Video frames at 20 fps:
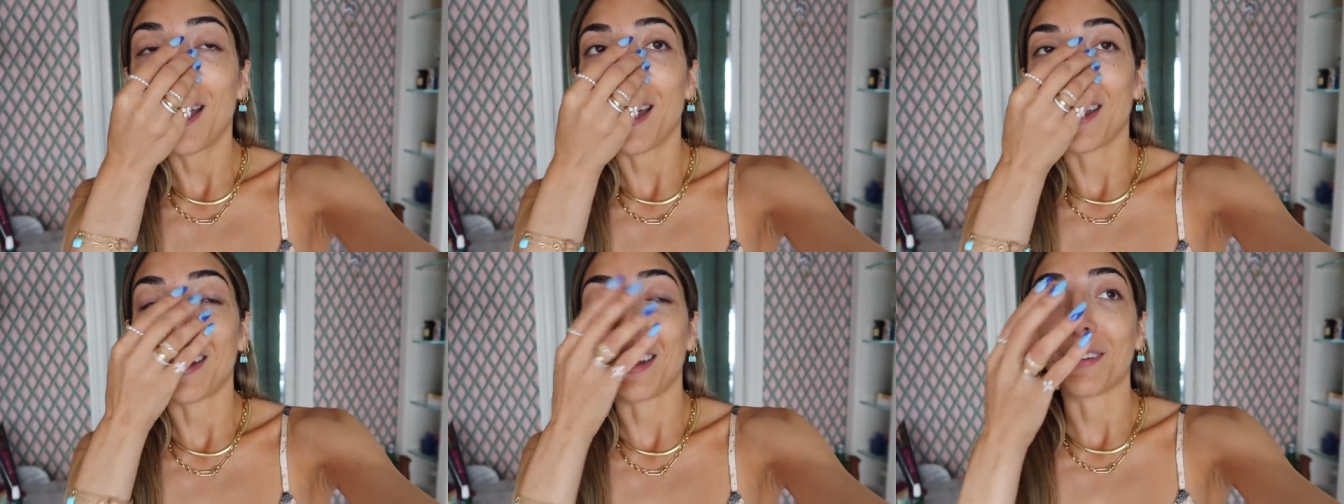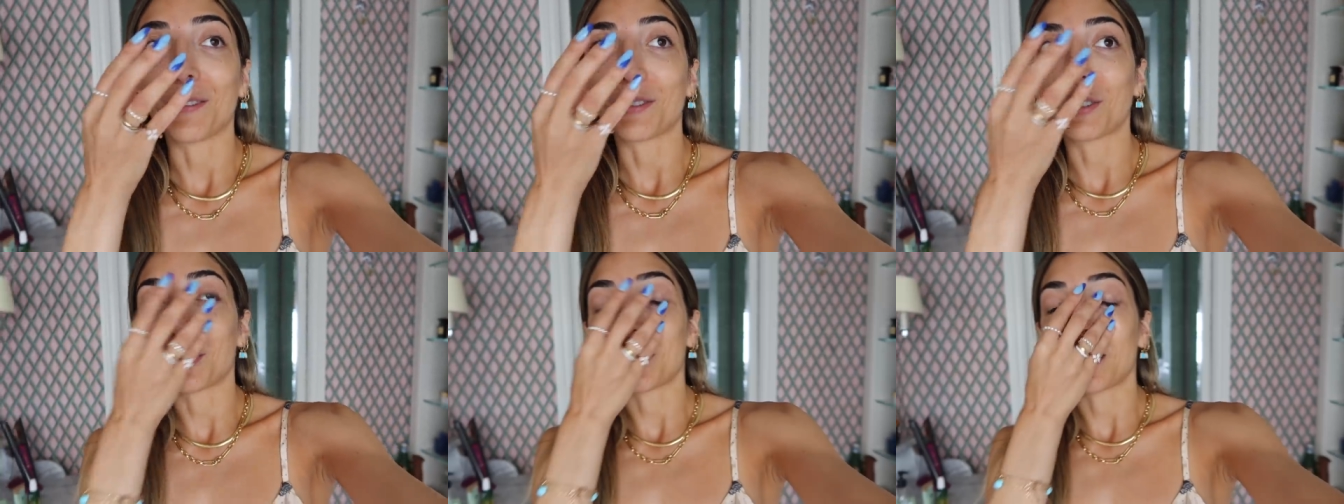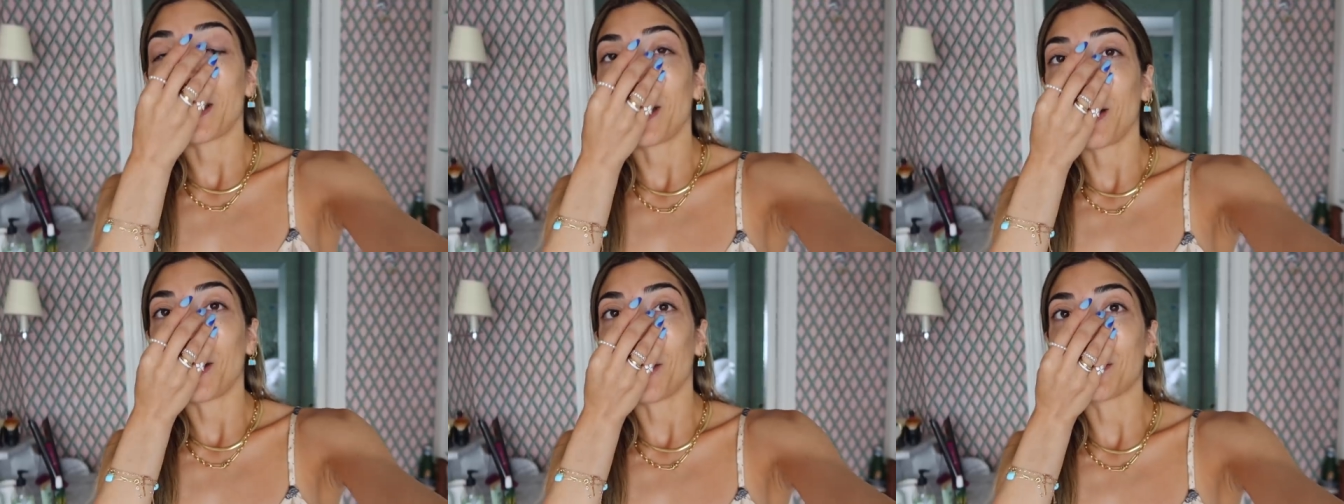and I was
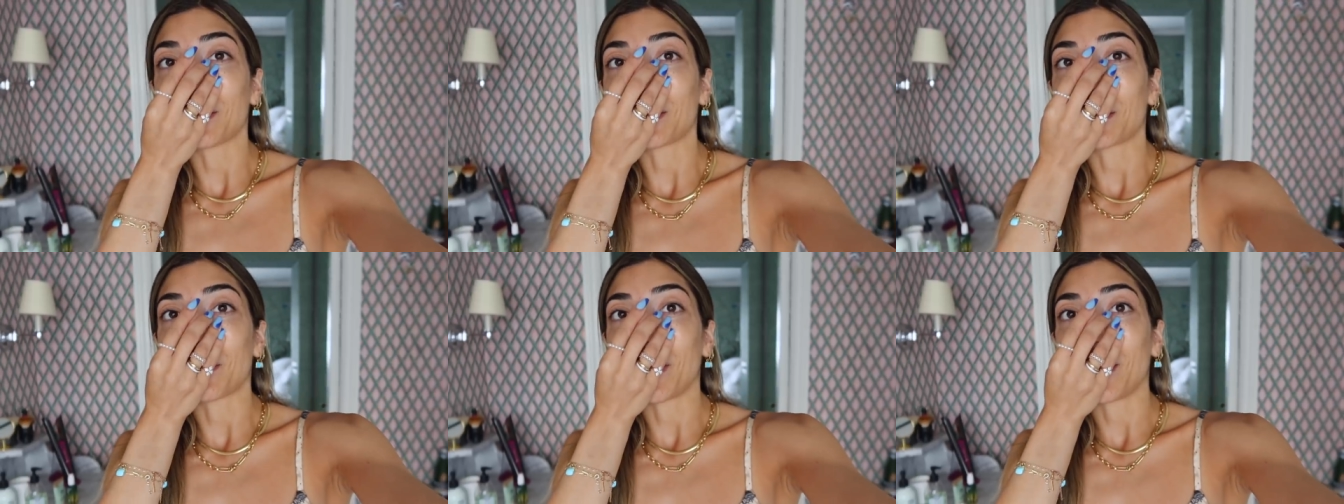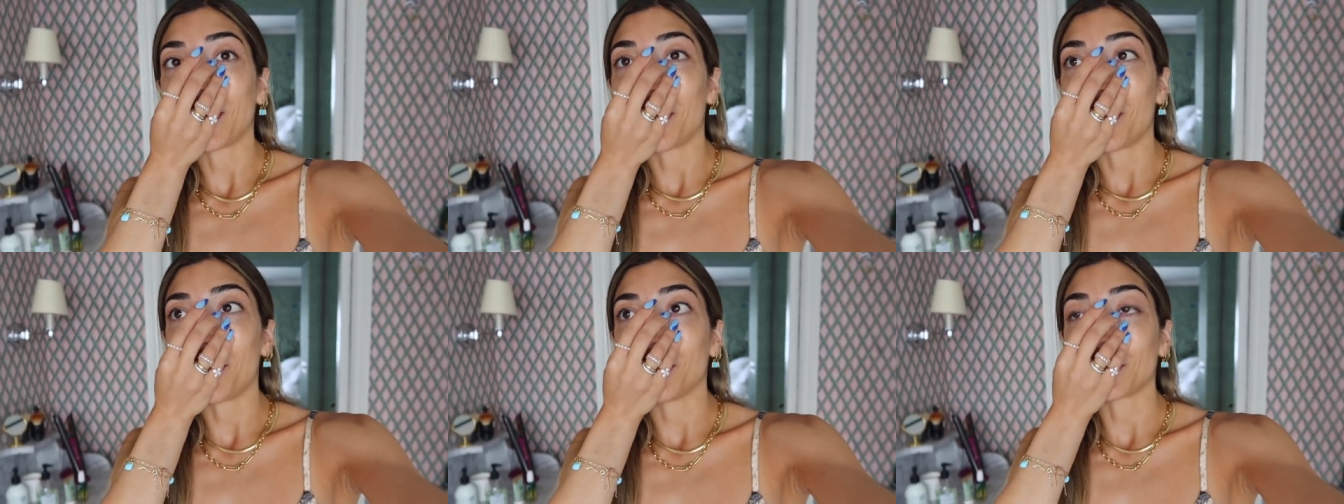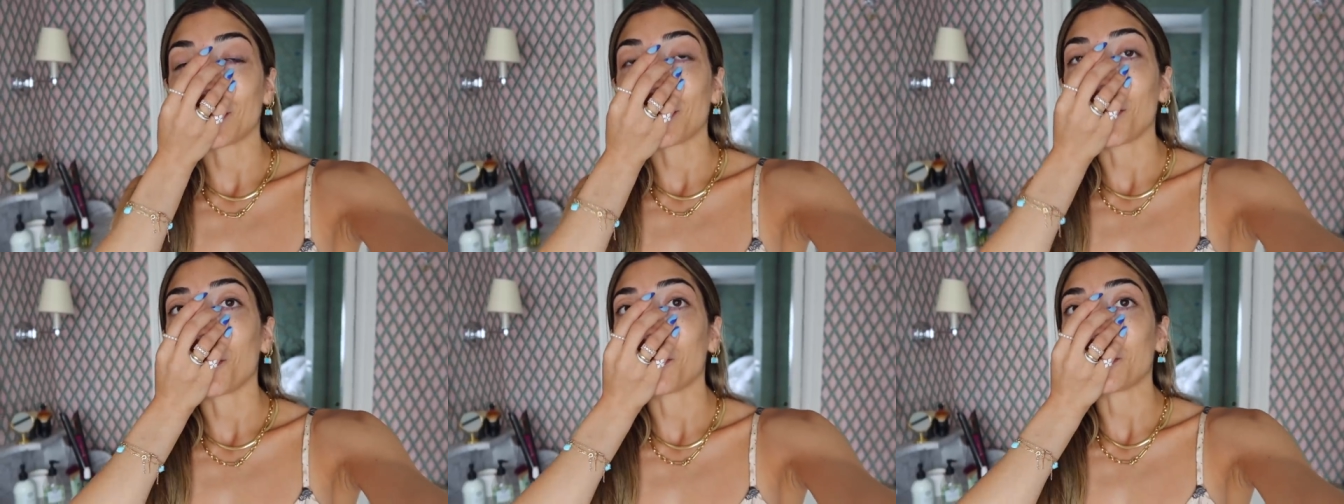just like holding my
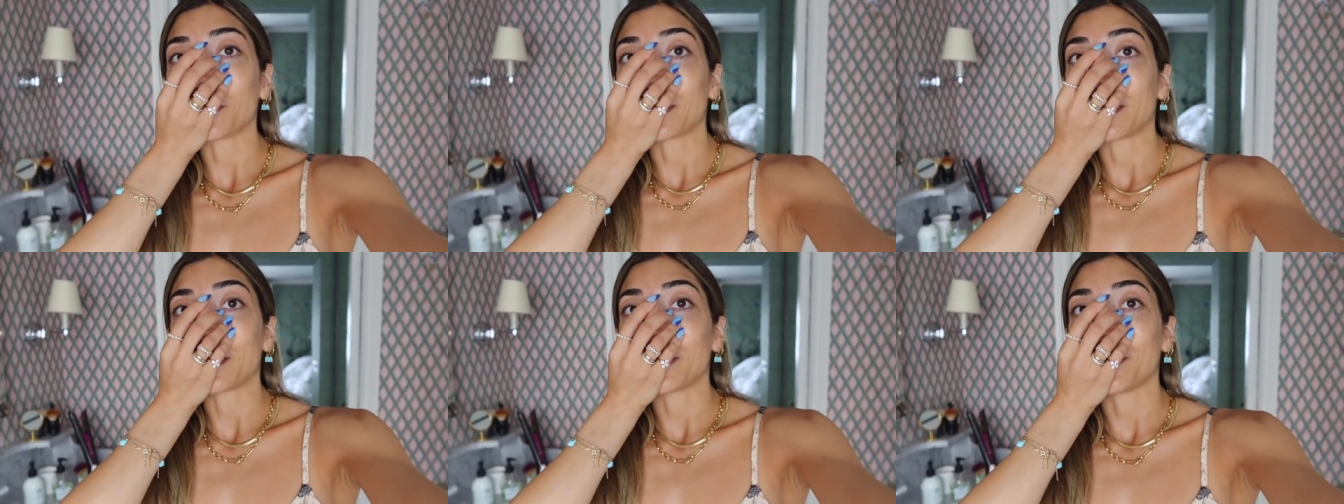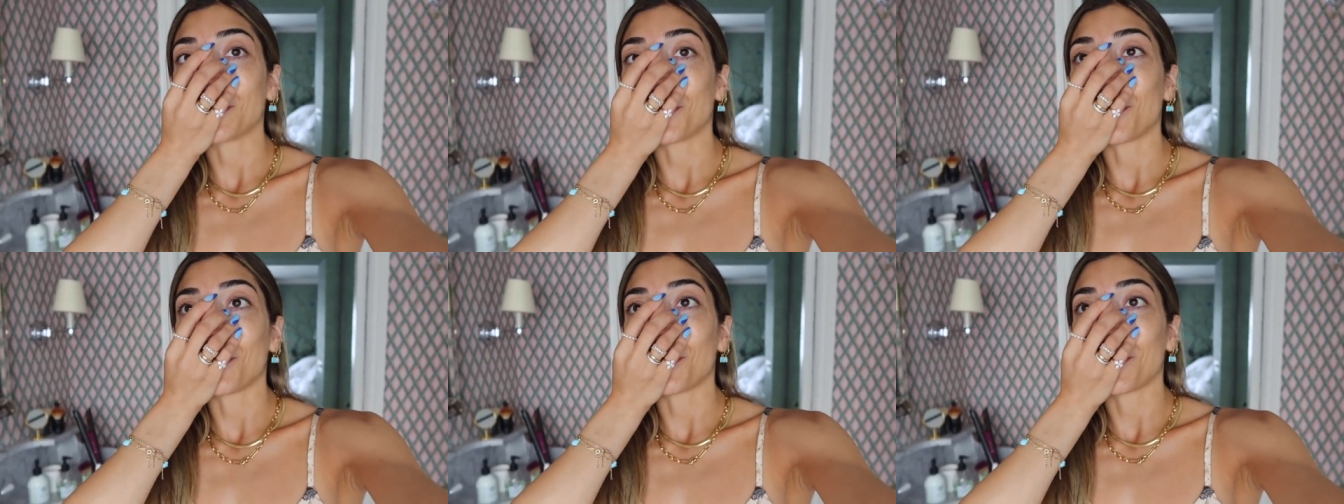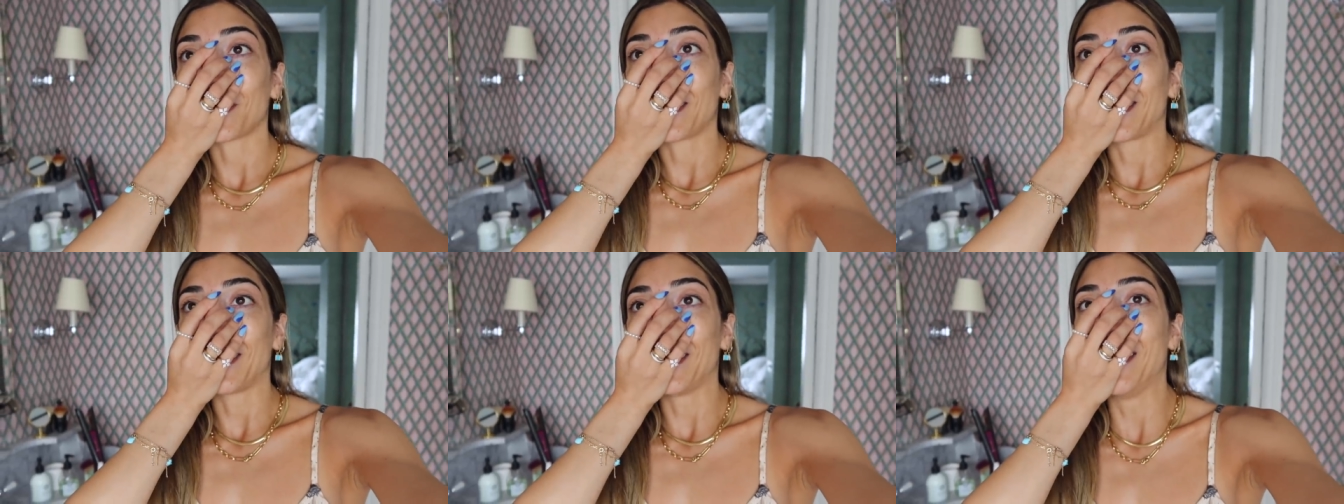nose and holding the
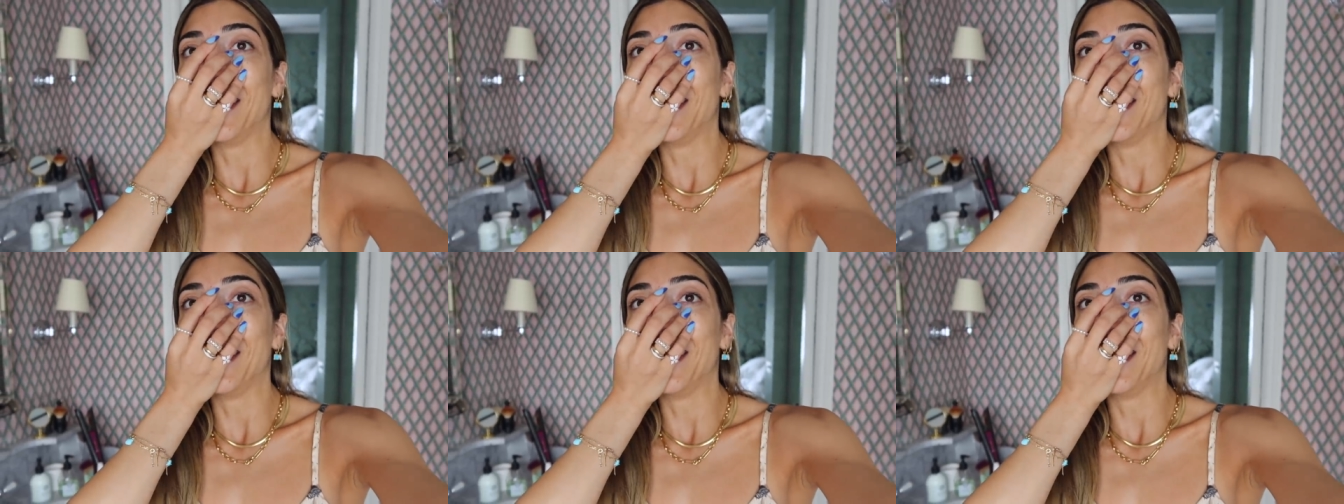dog.